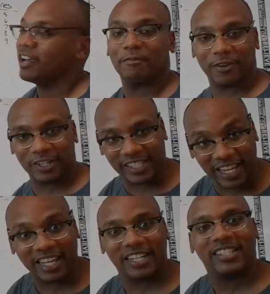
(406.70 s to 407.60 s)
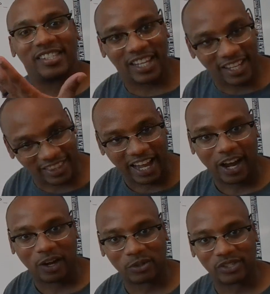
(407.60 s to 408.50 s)
for 10
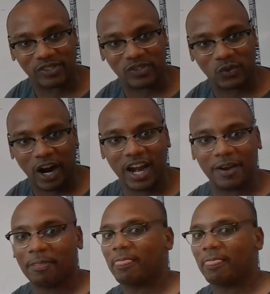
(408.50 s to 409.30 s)
10,000s, right?